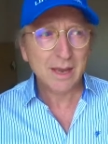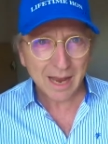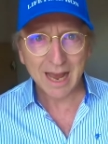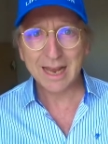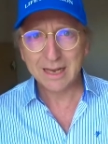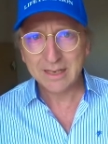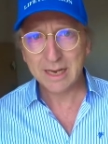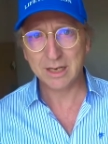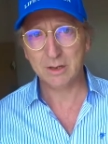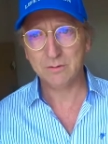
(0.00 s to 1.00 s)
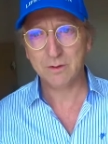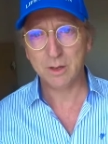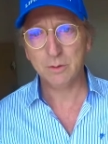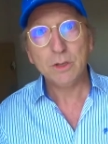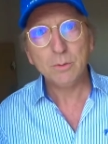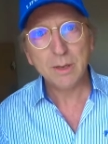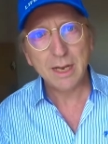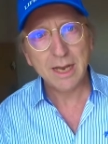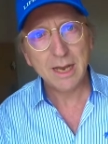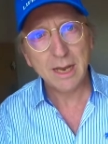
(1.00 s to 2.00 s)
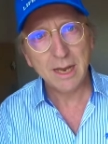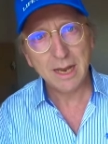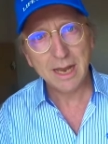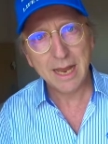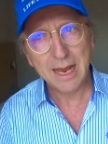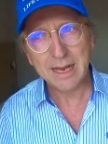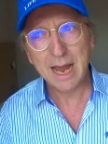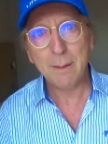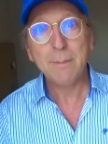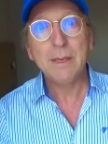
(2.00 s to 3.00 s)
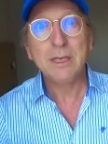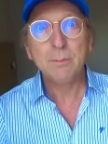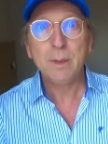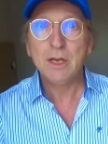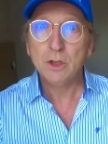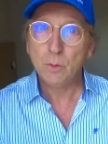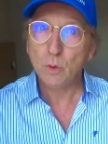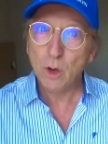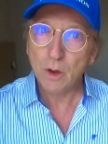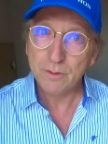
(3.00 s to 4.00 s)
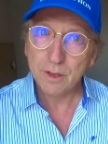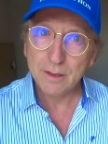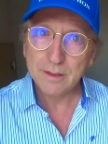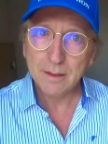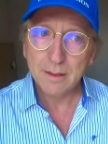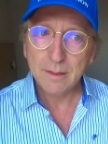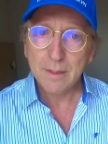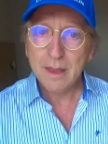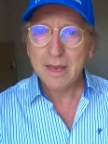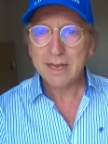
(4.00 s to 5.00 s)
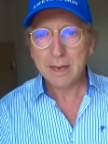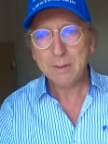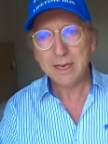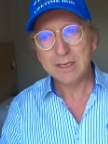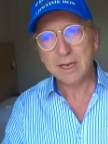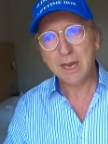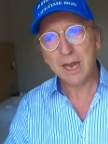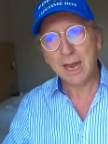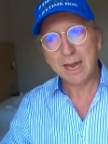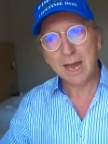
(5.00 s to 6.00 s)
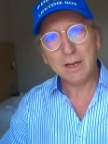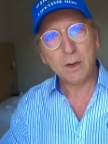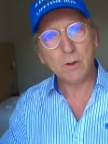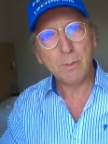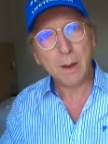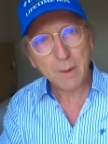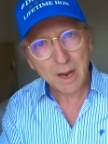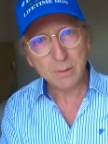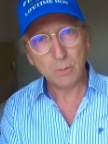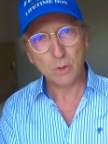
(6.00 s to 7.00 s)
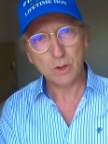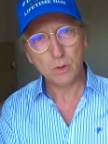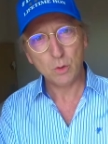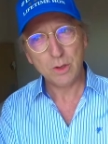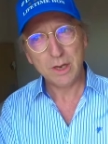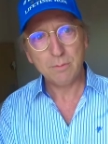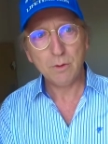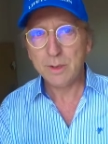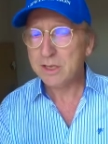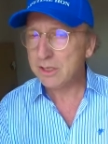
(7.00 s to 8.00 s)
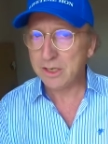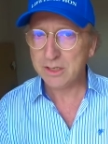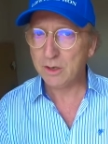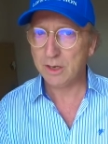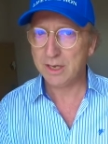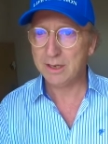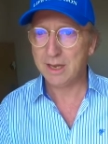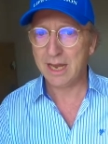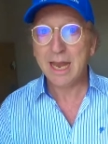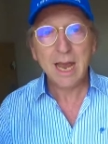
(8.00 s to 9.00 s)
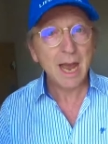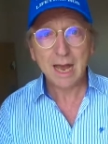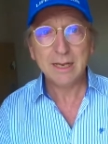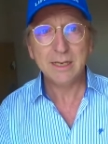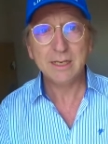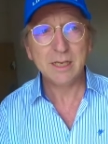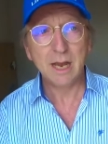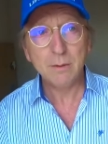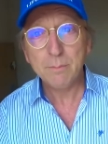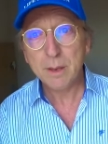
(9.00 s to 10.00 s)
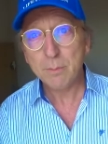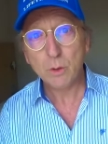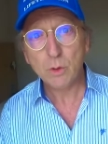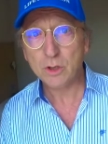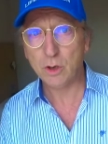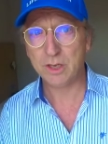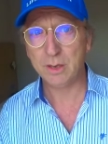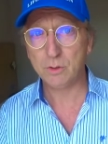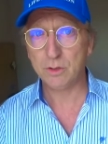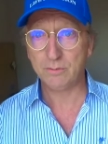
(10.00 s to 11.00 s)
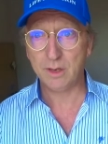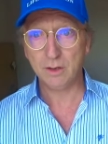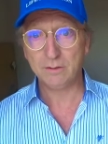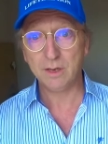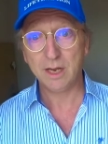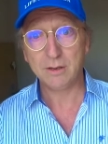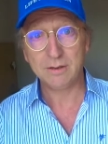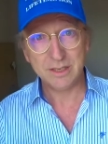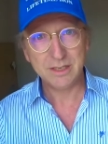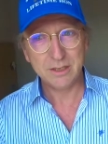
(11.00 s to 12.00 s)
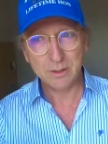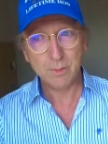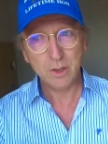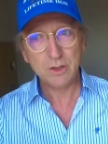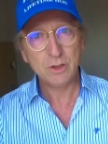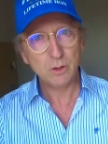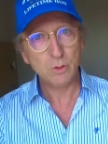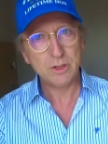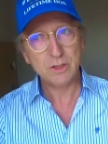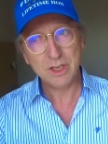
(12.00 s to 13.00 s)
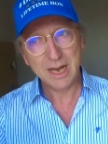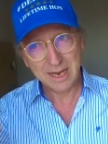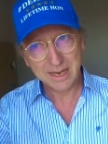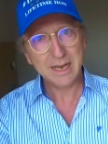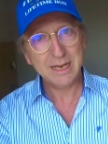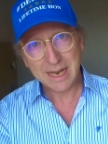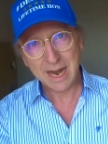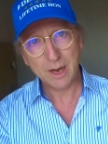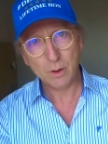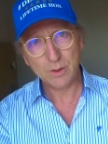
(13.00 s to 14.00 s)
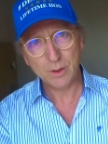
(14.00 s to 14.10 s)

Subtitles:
And as they confirmed to me here, it happens much more often. That means I hand over my passport and all the information is on it. And the staff member was not able to verify if this is the person who is checking in now.